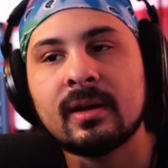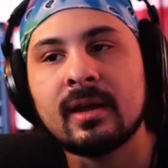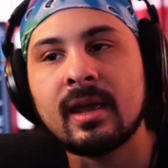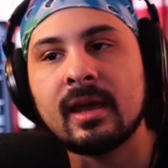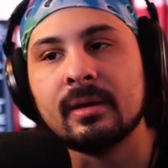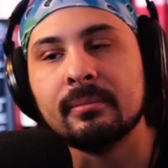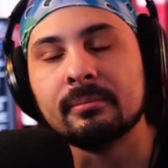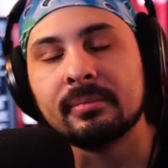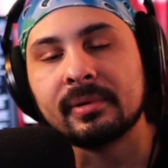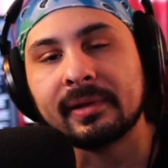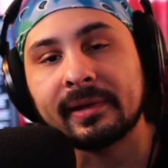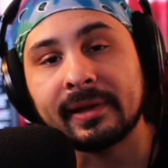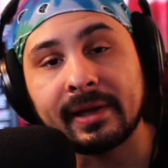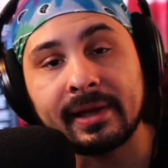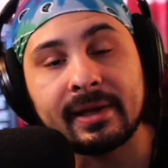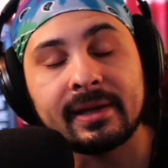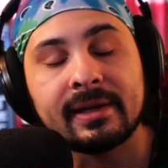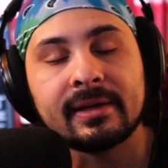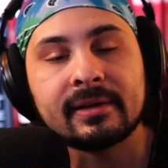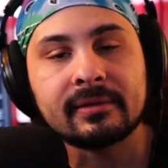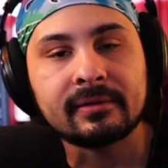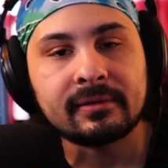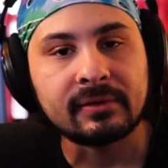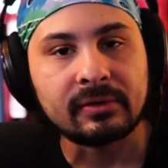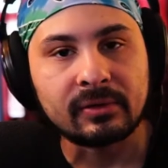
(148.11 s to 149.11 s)
and playing
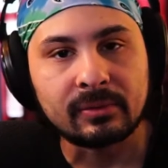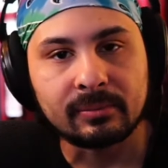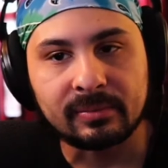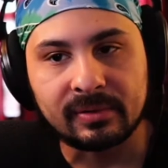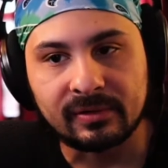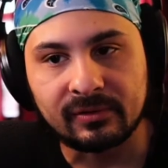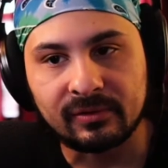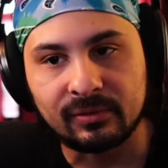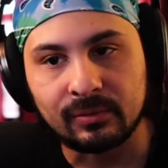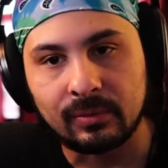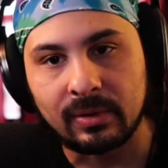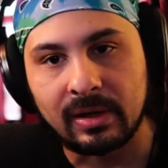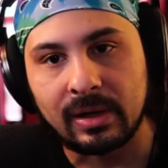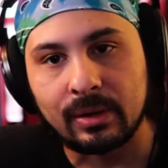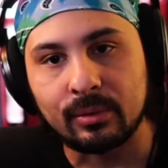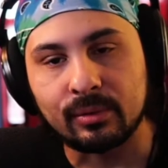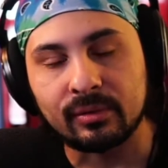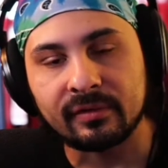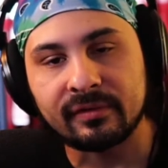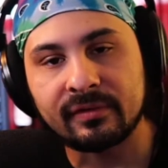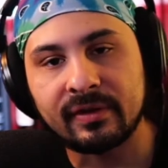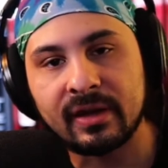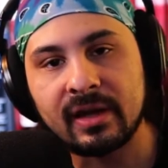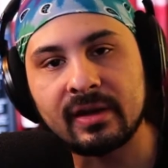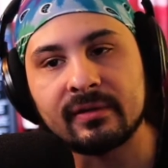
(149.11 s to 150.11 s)
it a little bit to our
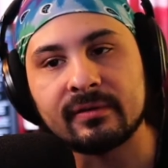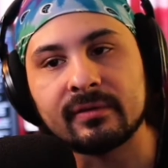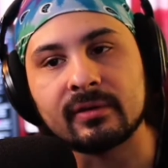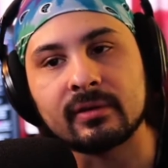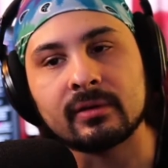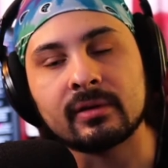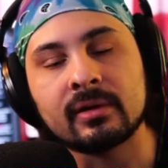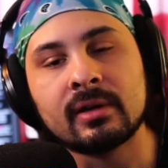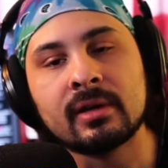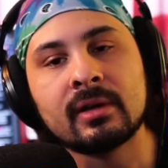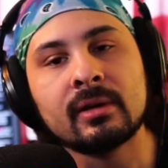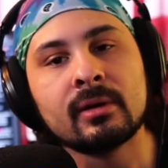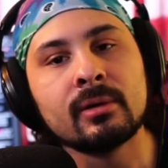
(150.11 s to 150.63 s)
favor.